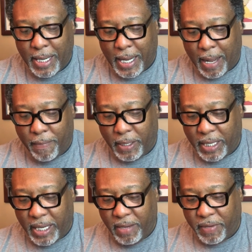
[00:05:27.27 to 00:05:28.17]
I
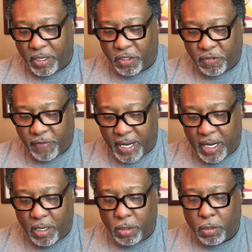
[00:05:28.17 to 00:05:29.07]
believe it is
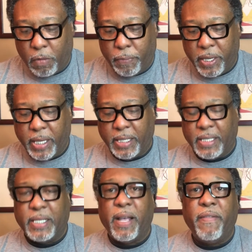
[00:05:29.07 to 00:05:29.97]
found on page
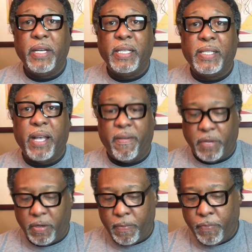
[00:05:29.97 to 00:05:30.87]
77,
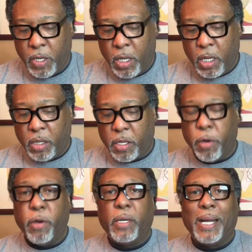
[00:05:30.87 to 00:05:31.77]

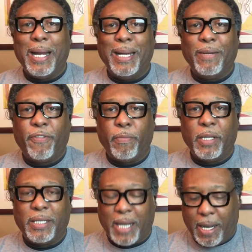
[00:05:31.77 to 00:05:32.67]
third line from the
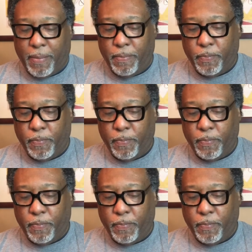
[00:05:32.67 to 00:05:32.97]
top.